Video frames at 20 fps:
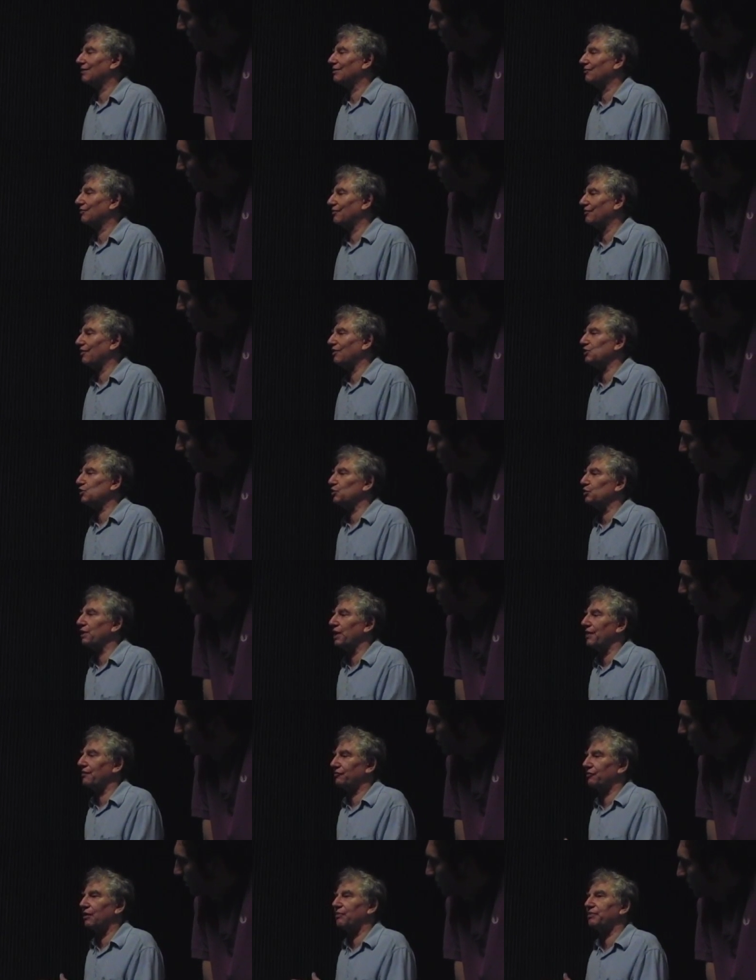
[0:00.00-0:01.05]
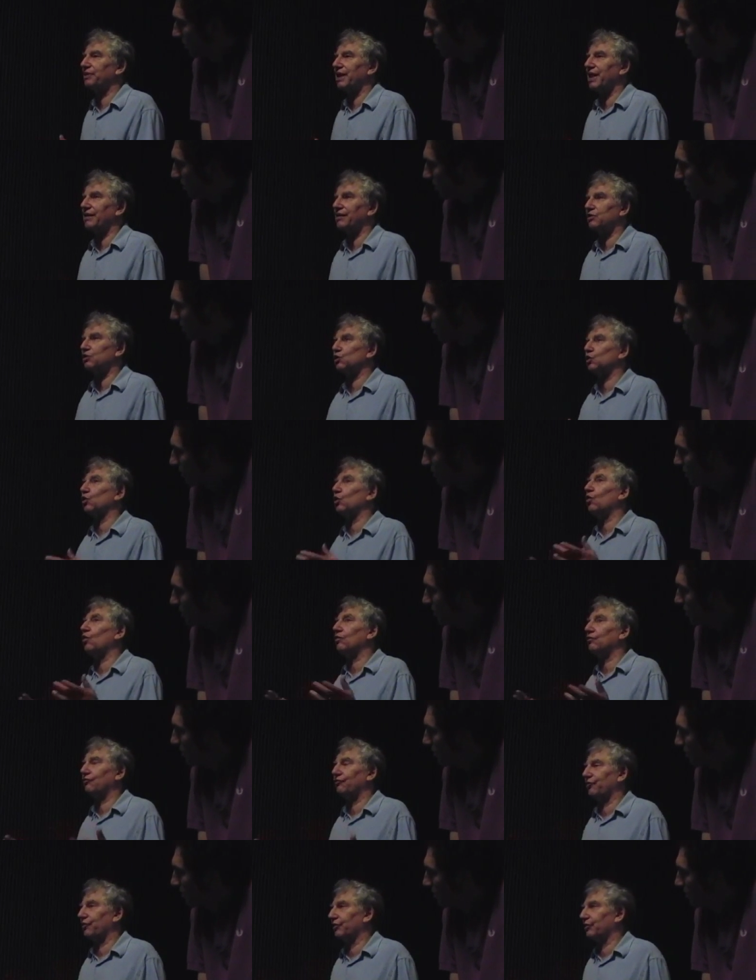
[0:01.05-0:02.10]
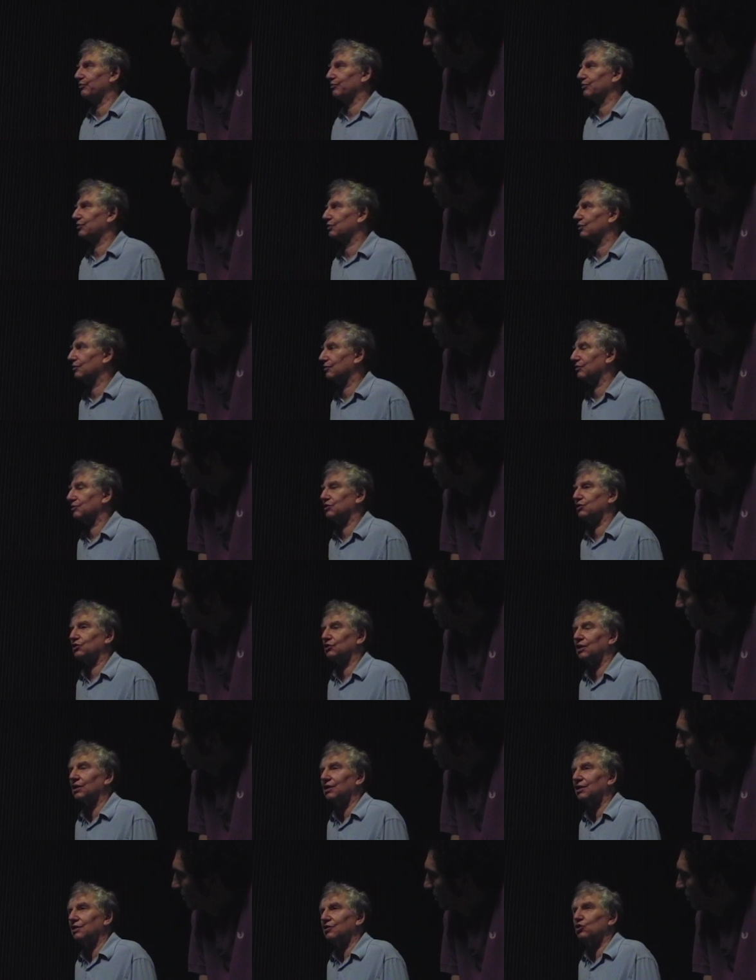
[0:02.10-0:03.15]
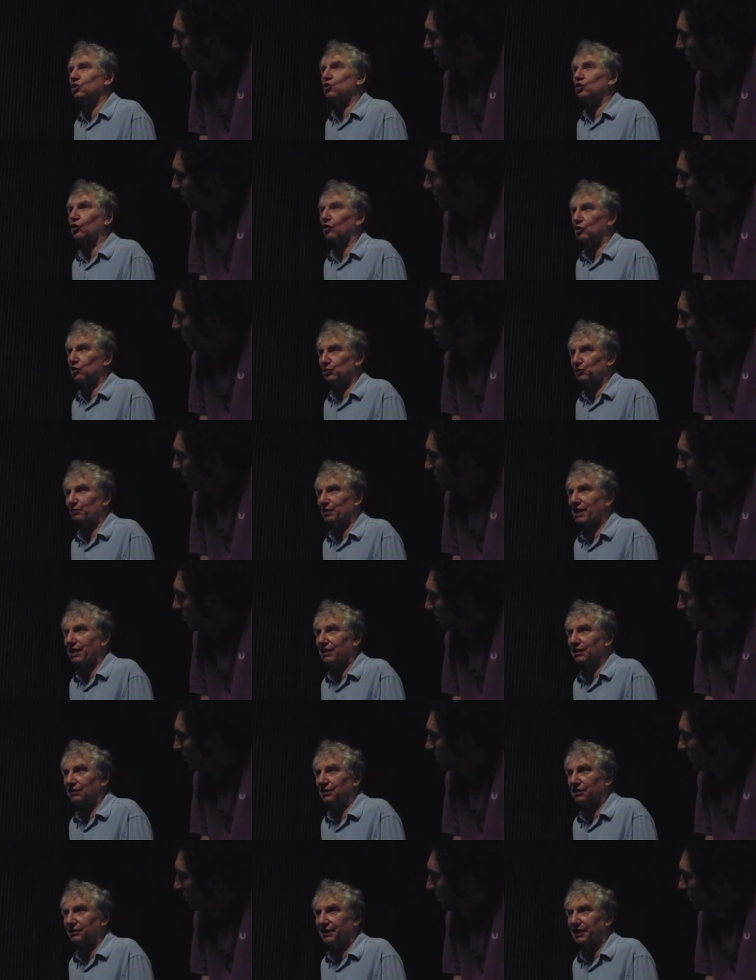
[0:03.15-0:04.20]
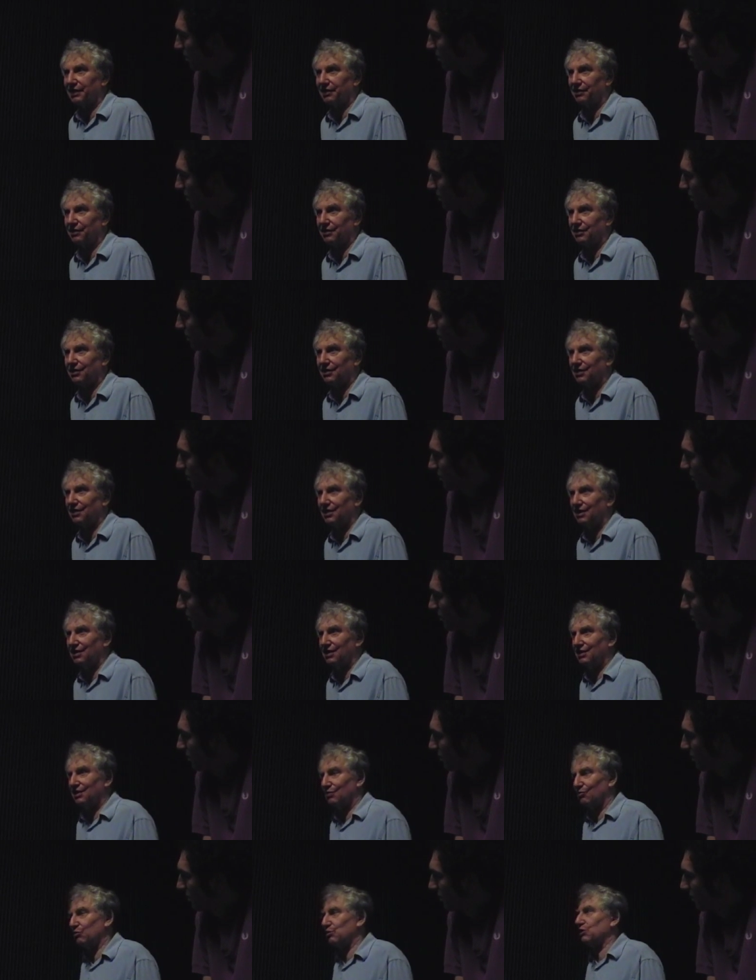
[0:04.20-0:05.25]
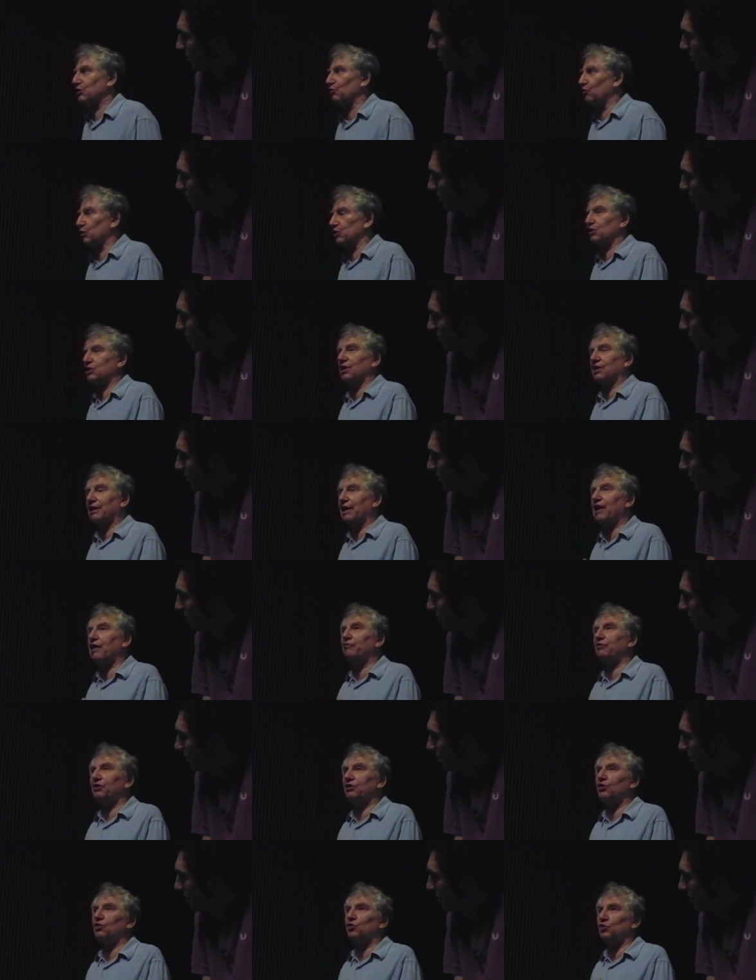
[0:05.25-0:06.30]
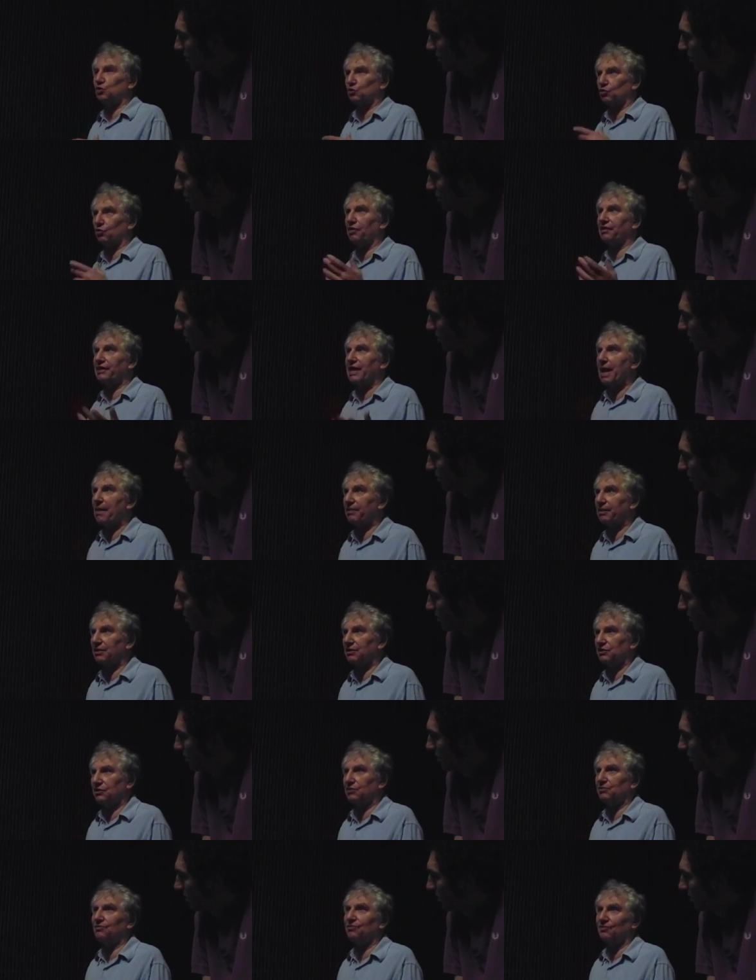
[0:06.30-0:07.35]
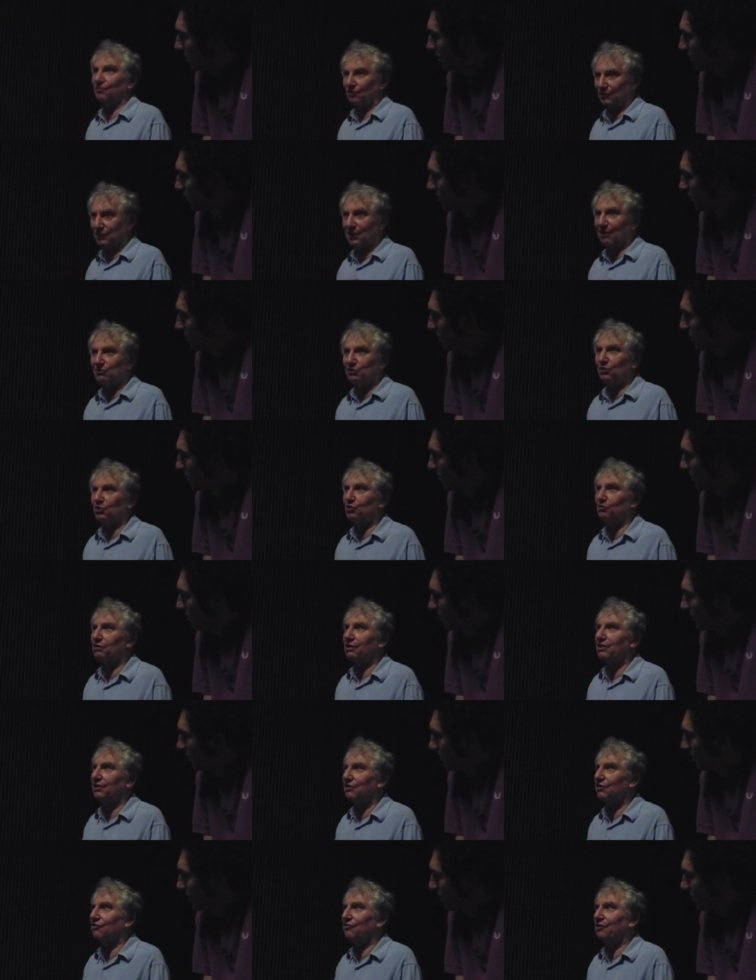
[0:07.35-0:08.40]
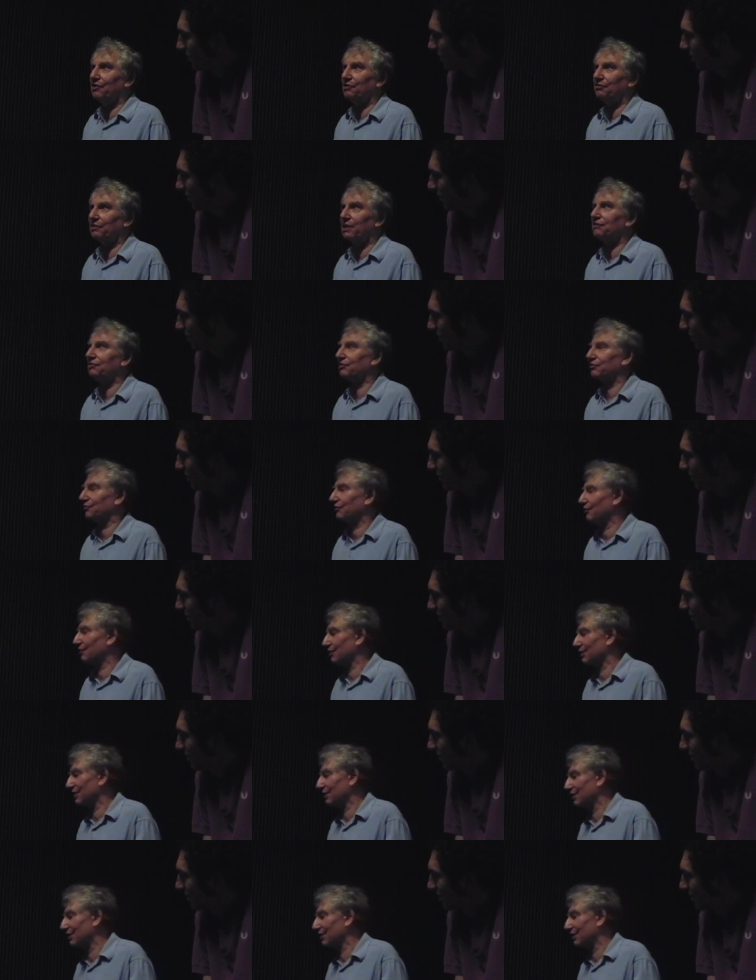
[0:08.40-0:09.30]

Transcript: very soon after I began this long film called Star Spangled Death, which allowed me to destroy capitalism, which I'm sure you're very grateful for.